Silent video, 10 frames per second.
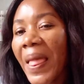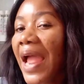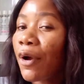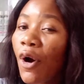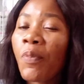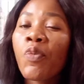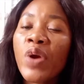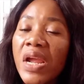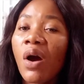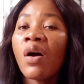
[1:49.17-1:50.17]
I hope
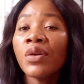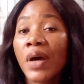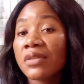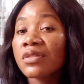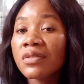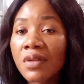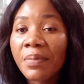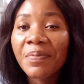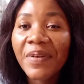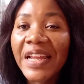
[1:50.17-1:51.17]
we all know how to do
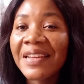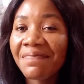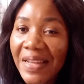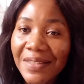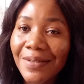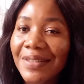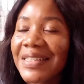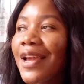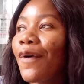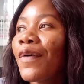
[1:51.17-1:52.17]
double boiling
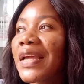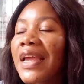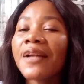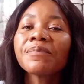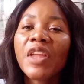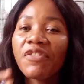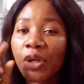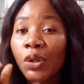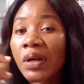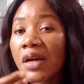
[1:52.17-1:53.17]
method. Yeah, okay. If
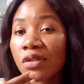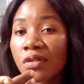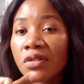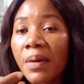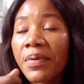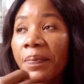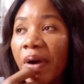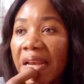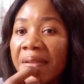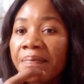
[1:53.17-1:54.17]
you don't know how to do double
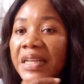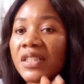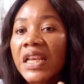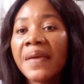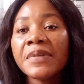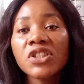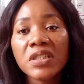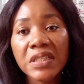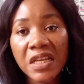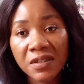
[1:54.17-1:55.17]
boiling method, let me
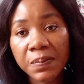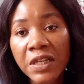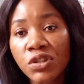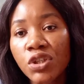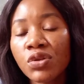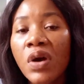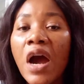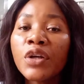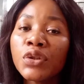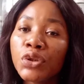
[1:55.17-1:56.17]
just explain to you
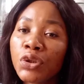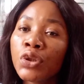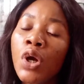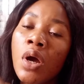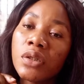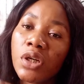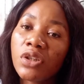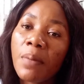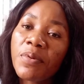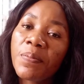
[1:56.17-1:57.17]
how you do your
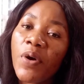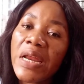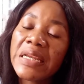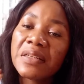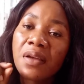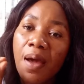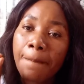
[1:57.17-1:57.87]
double boiling